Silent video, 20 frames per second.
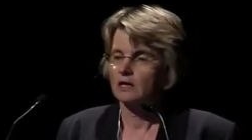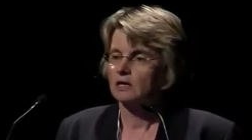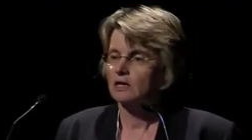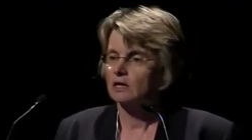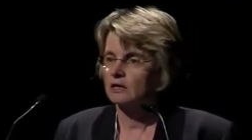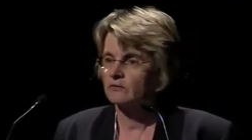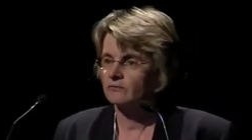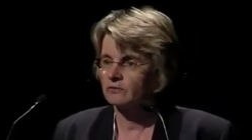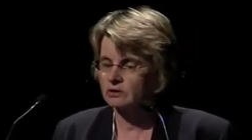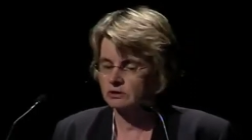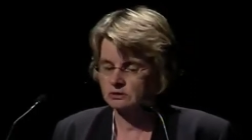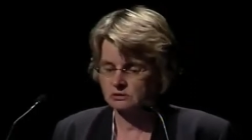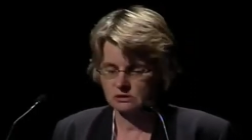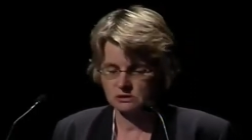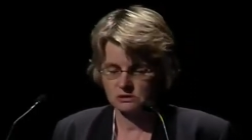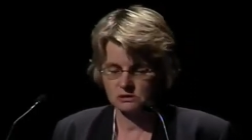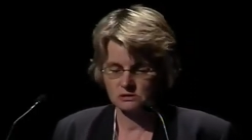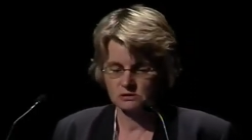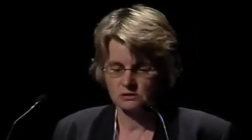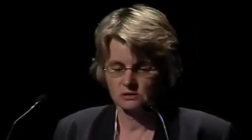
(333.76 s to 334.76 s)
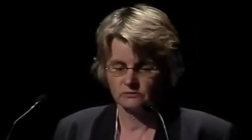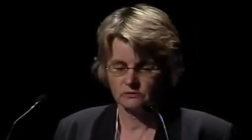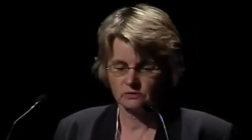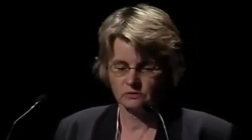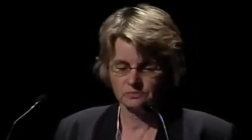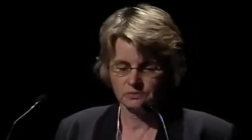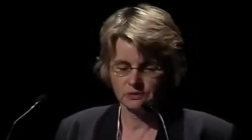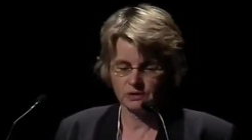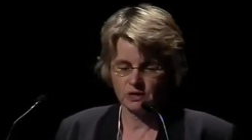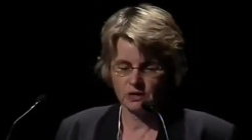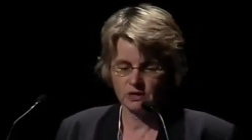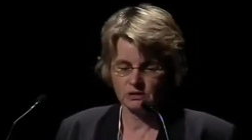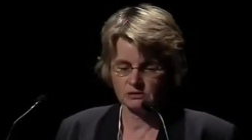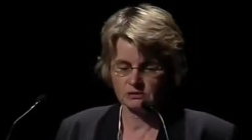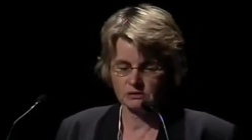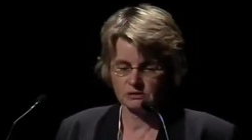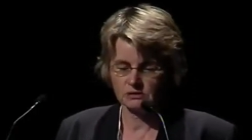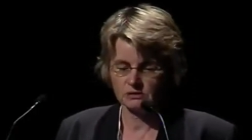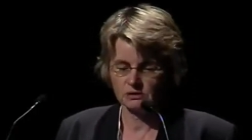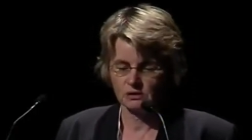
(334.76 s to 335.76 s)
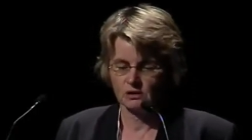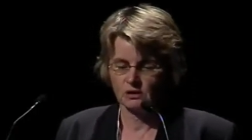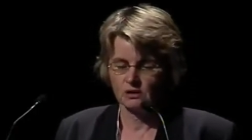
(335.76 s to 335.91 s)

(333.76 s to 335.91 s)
Evidence of compliance,